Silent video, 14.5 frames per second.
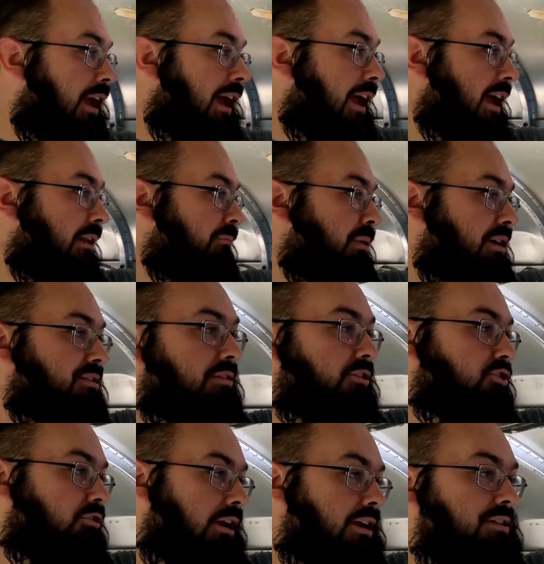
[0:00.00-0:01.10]
and
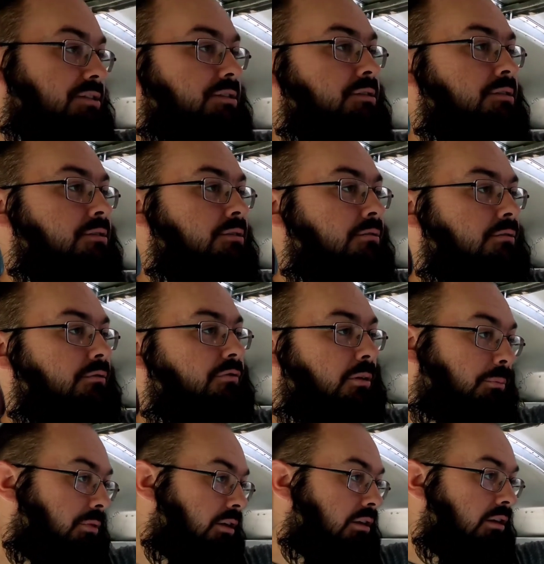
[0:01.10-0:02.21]
basically trace
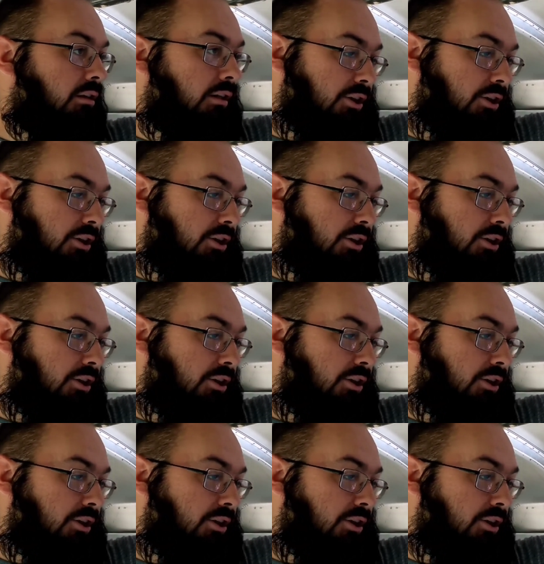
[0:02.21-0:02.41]
from the